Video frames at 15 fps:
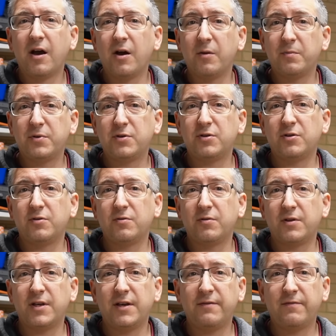up to
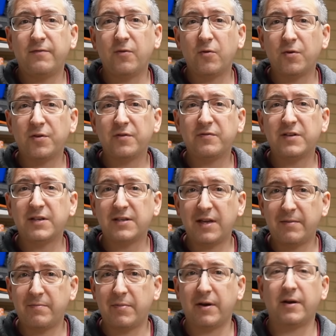the 4th of
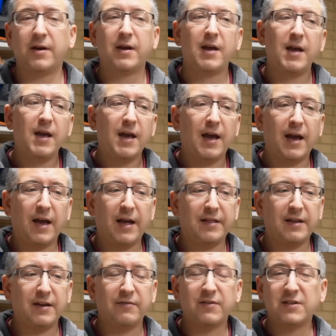December. And
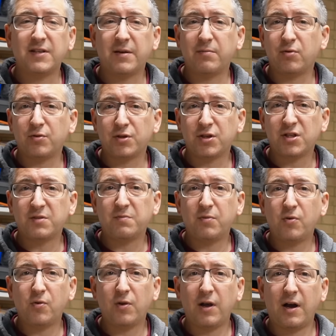they've assembled a
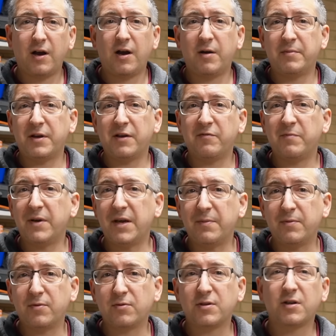small army of
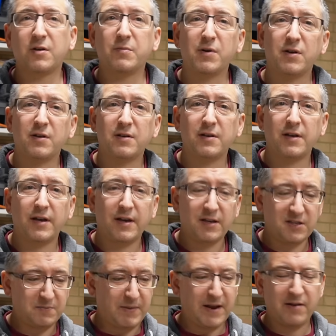people to come and
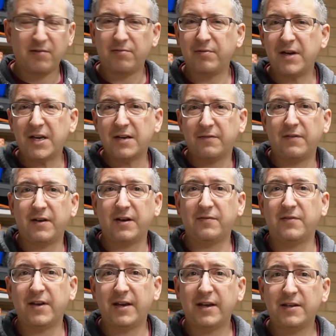spend 3 to
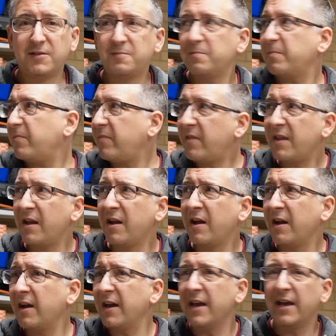5 days
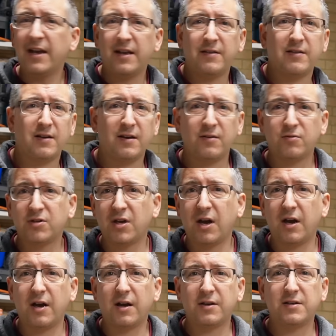hitting the house
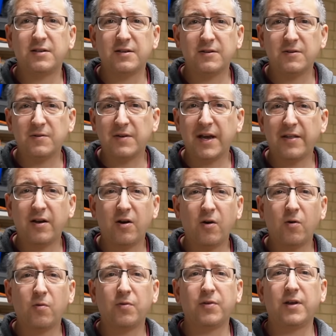hard to get the
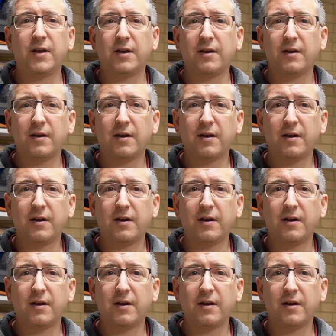whole thing